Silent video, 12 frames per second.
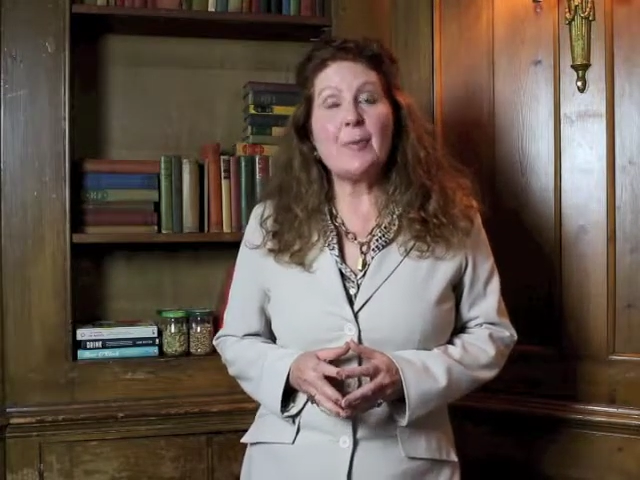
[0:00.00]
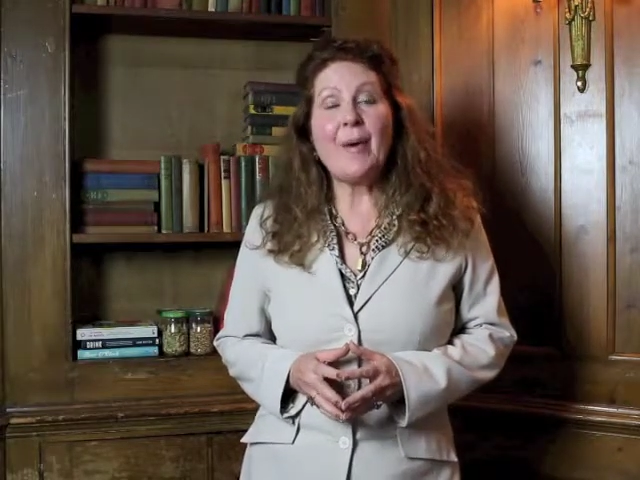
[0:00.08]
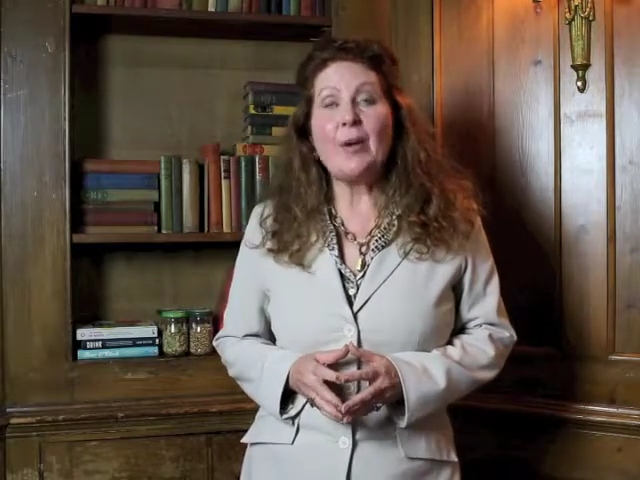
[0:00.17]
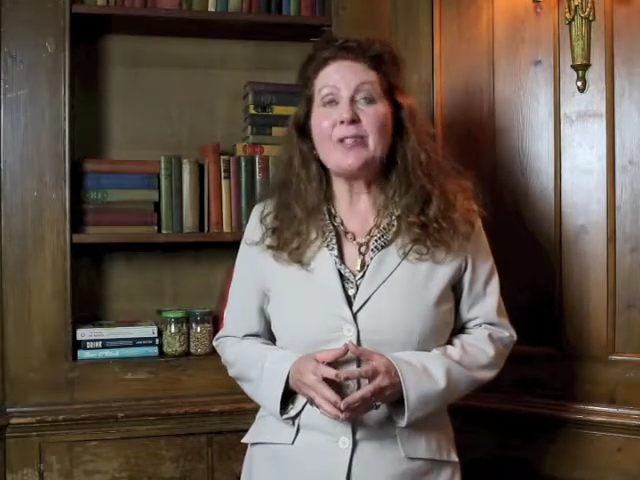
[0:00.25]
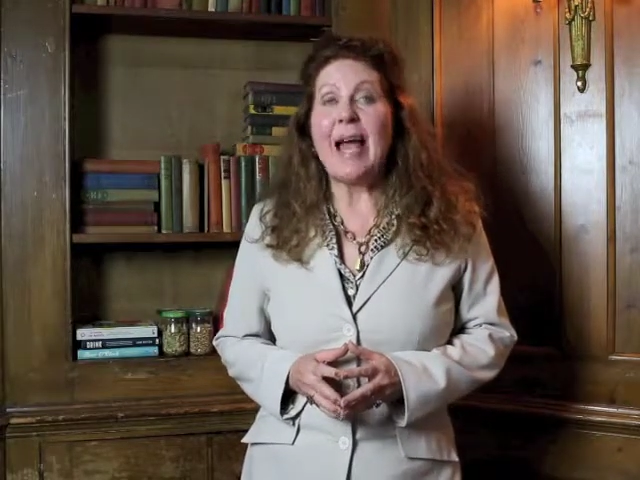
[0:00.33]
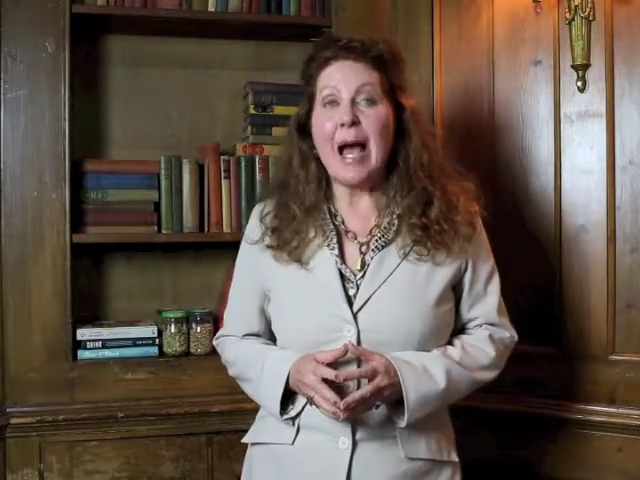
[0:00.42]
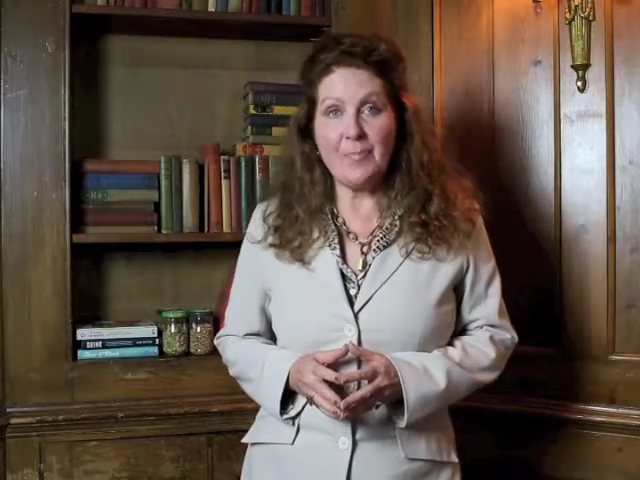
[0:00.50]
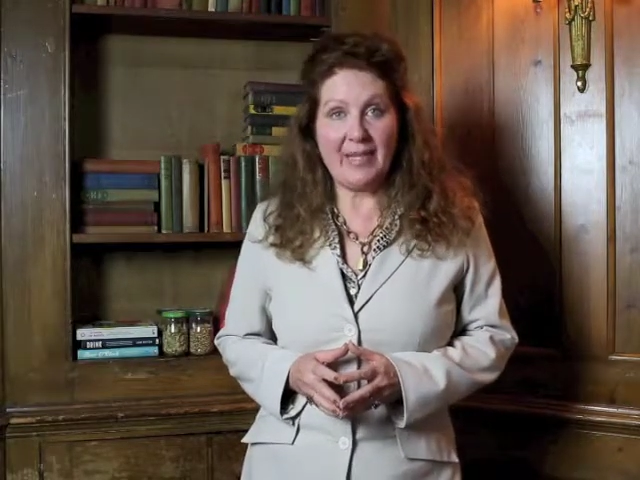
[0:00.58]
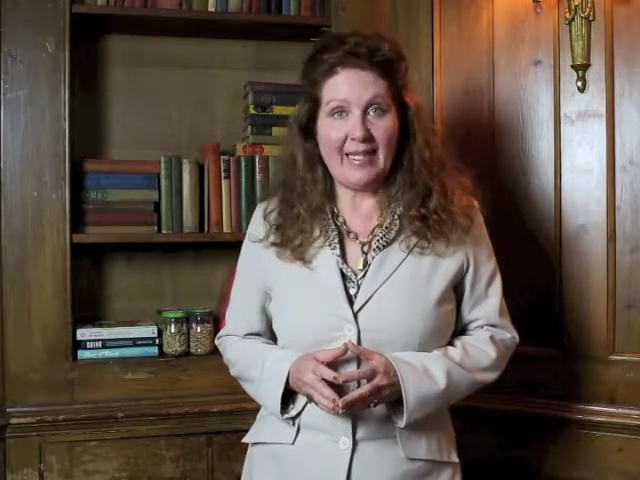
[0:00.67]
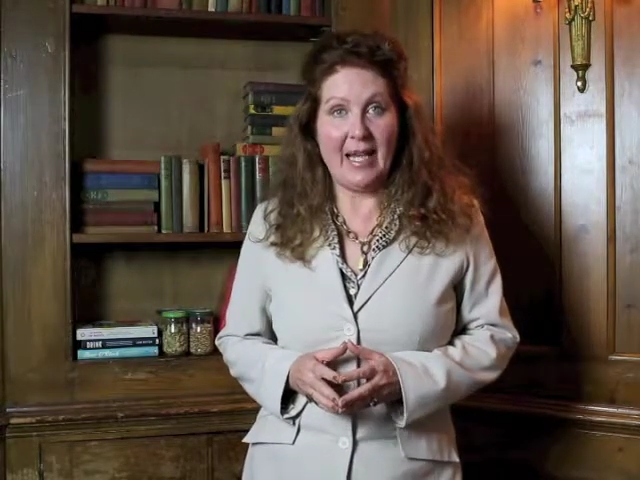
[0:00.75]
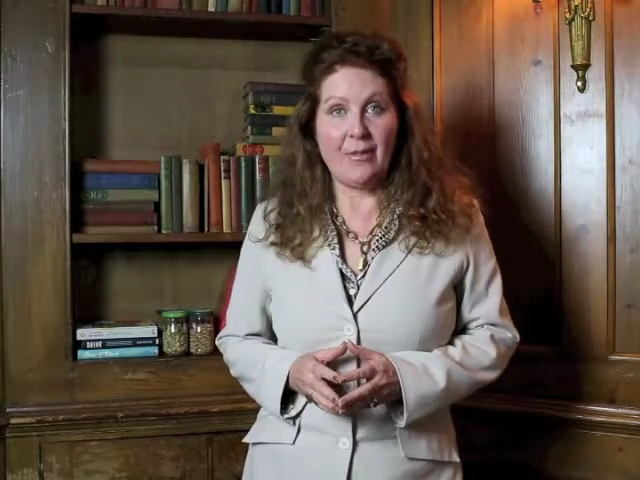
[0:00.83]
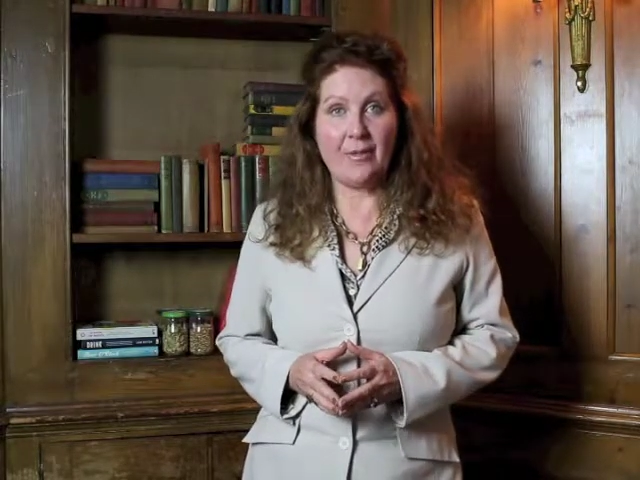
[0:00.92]
about
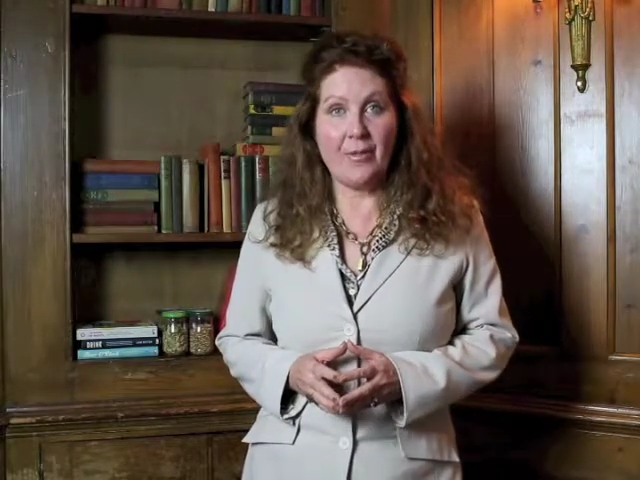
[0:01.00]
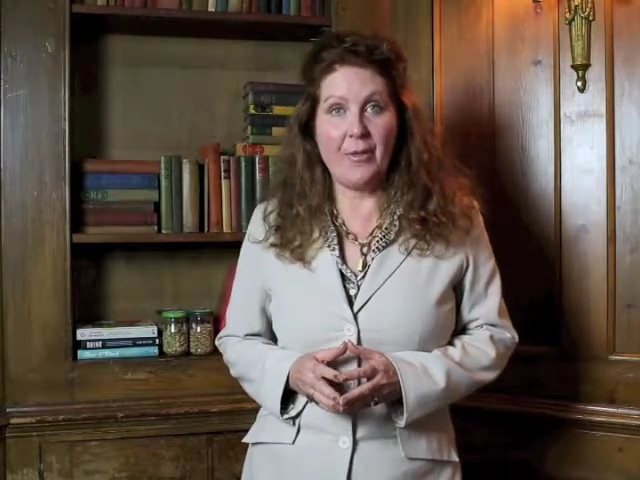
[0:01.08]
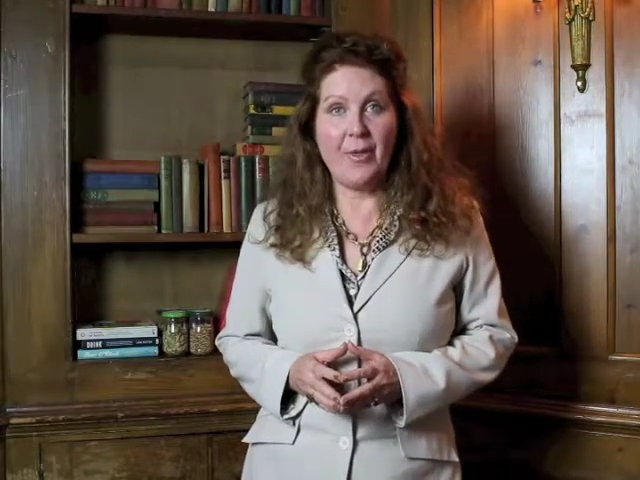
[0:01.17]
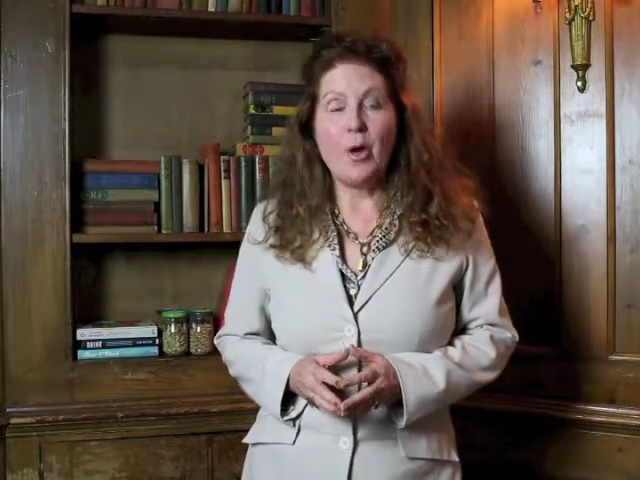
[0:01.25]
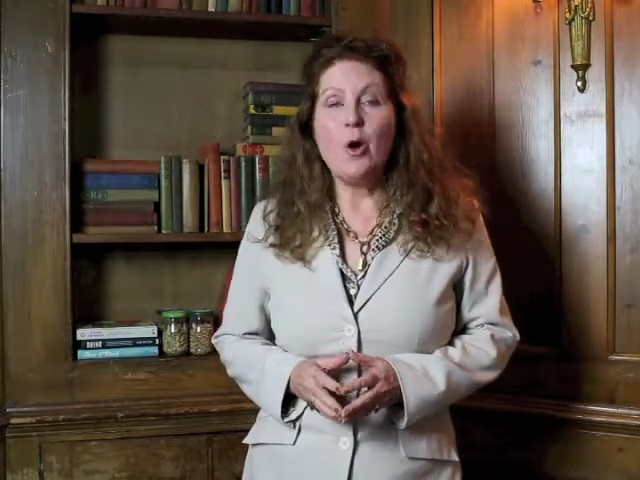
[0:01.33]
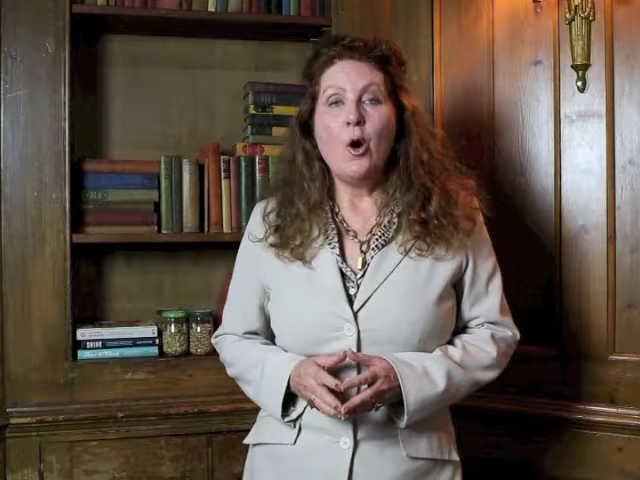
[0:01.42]
absinthe,